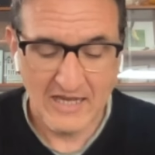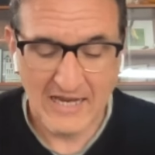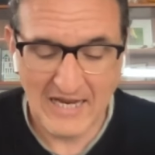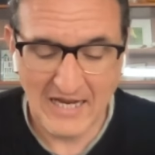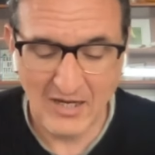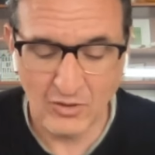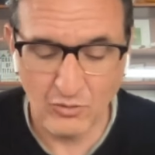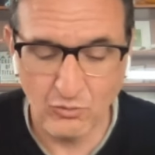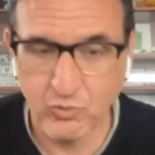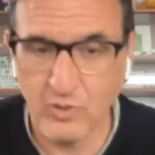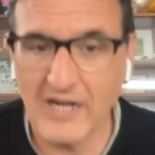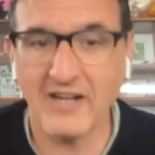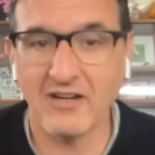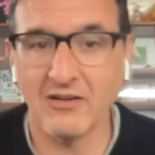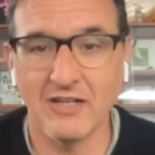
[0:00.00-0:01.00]
how
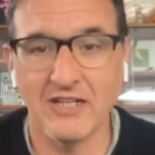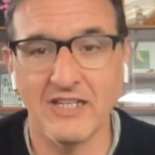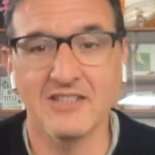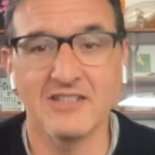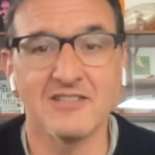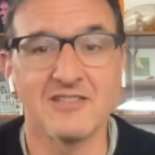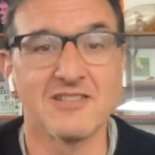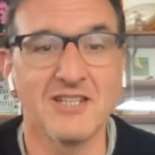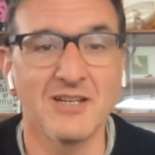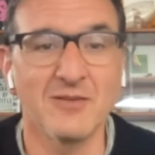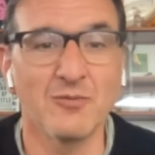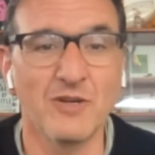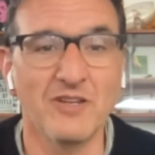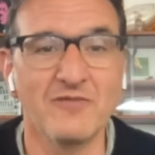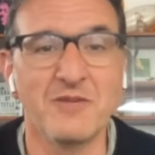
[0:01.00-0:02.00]
rare it is that
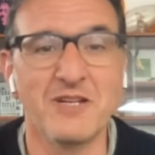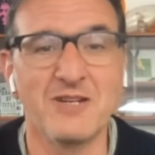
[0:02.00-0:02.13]
we've